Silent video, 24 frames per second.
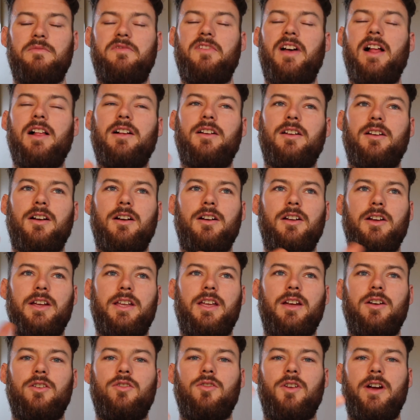Falcon are
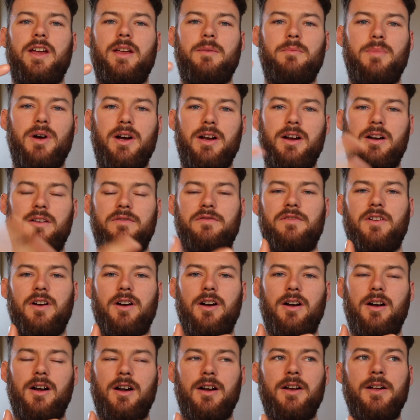like a grain buyer
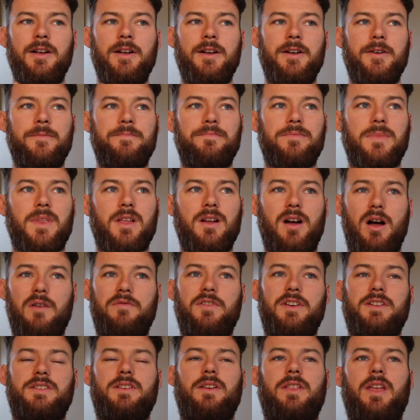for
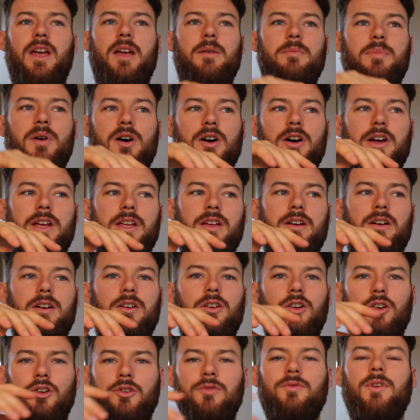coffee, so they buy
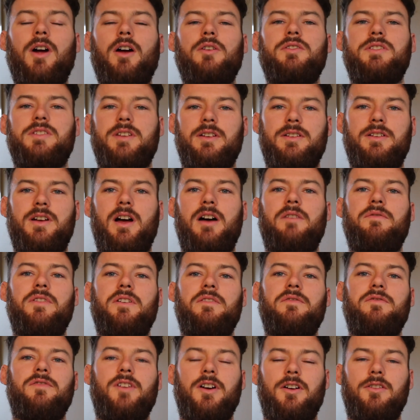unroasted coffee
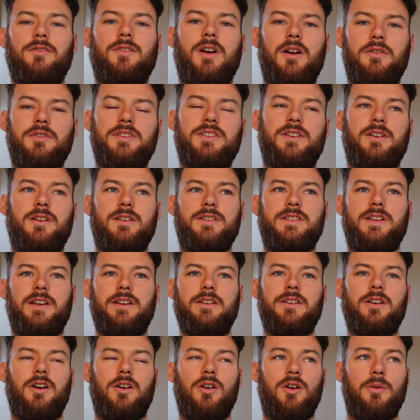for roasters
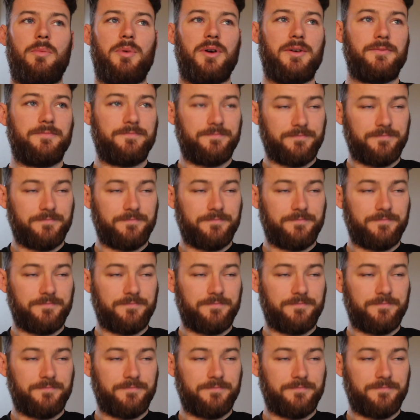in Europe.